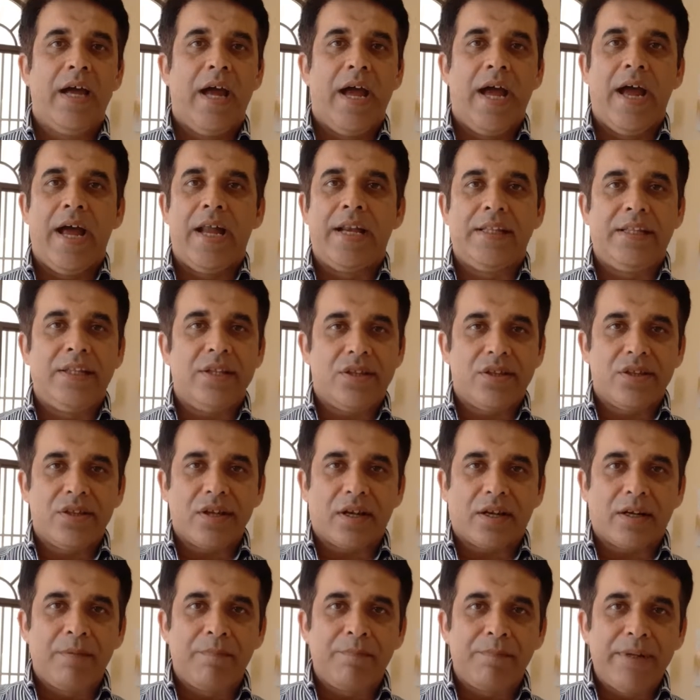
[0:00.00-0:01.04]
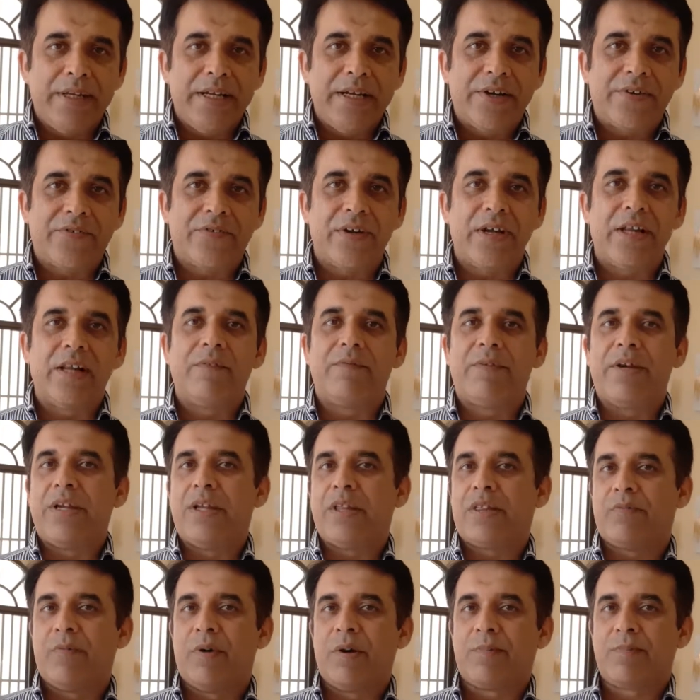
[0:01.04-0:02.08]
and this is a complete drill
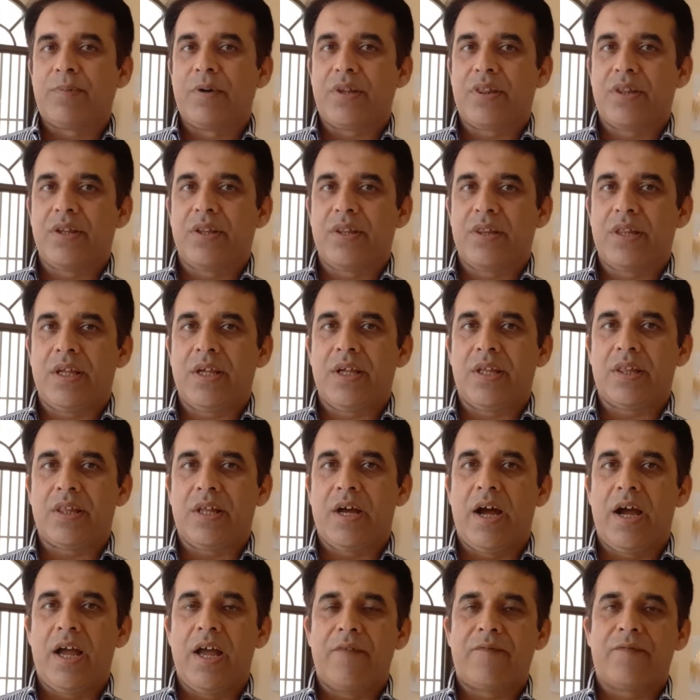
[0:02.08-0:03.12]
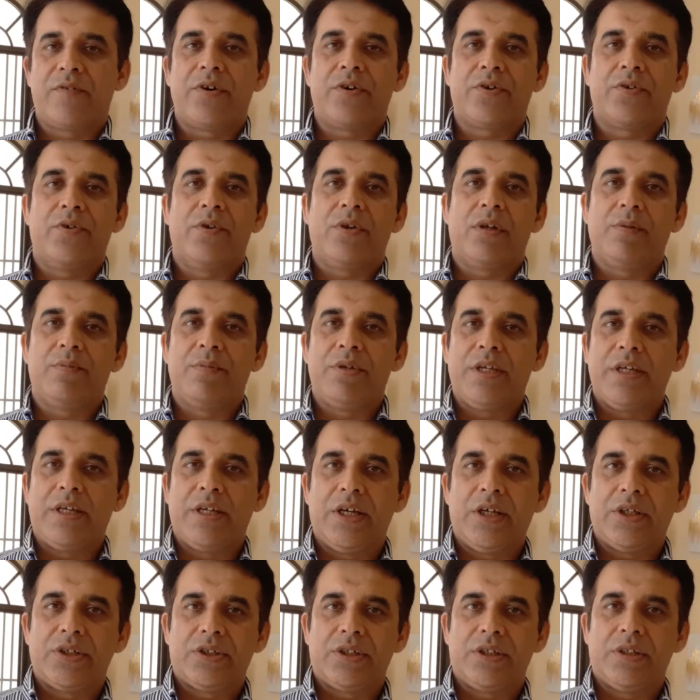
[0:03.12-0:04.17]
where one person says, I have control
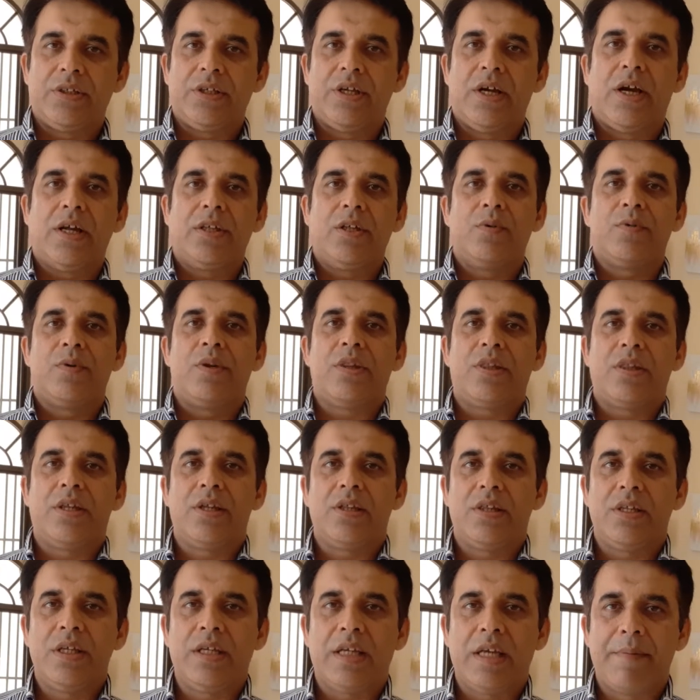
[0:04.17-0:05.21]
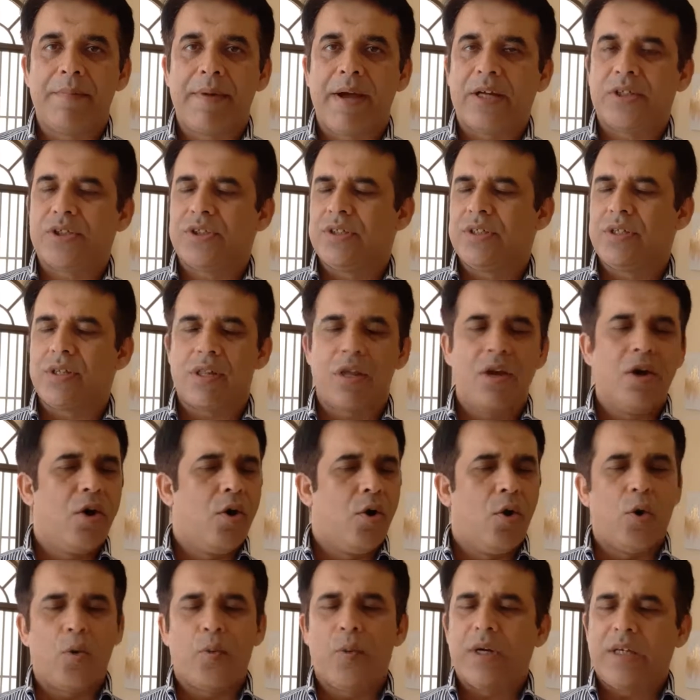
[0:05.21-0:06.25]
communication, the other one says ECAM actions,
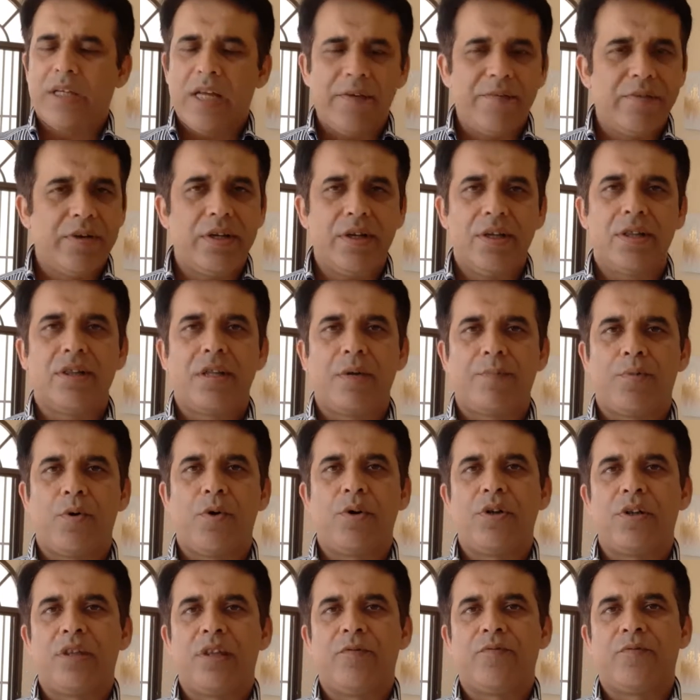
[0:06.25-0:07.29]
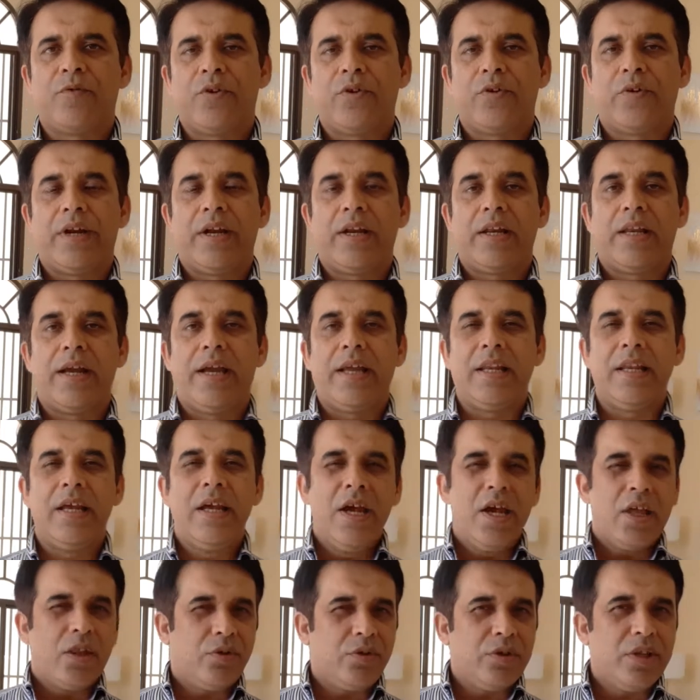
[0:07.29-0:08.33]
or whatever is the policy for your airline.
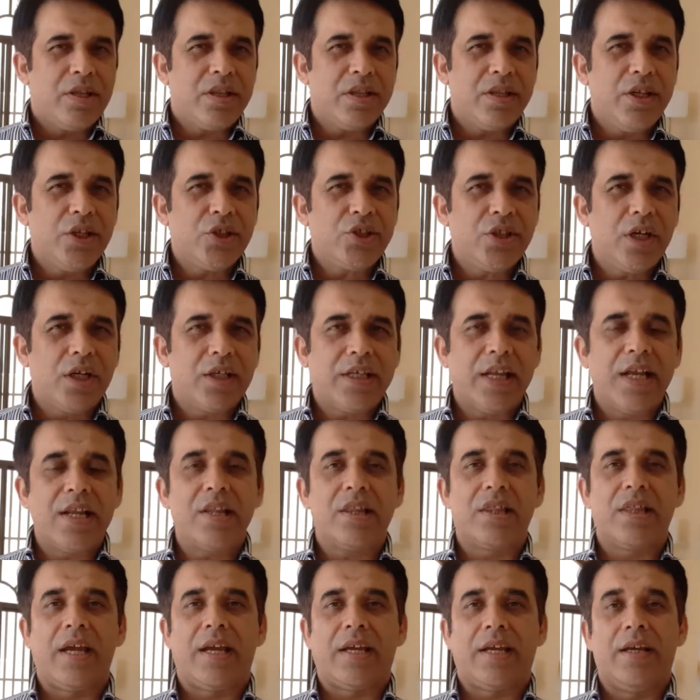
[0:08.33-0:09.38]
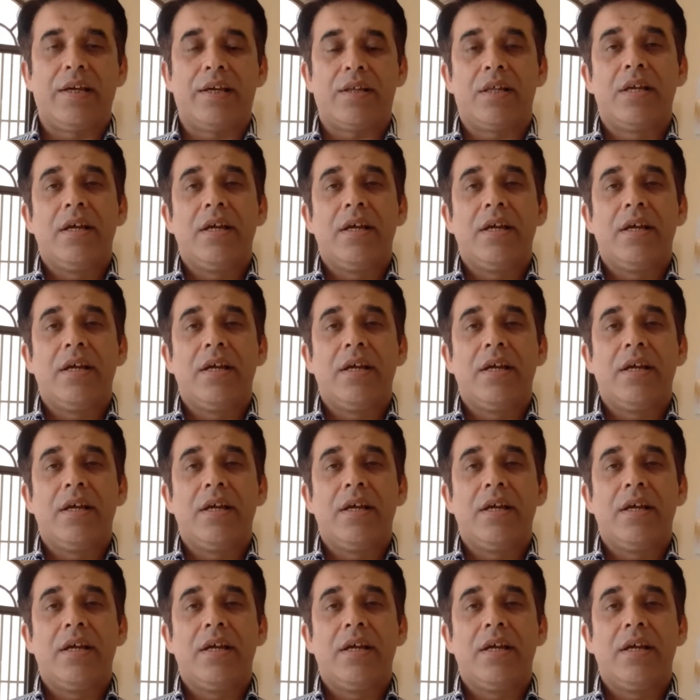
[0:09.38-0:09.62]
So these initial 10 seconds,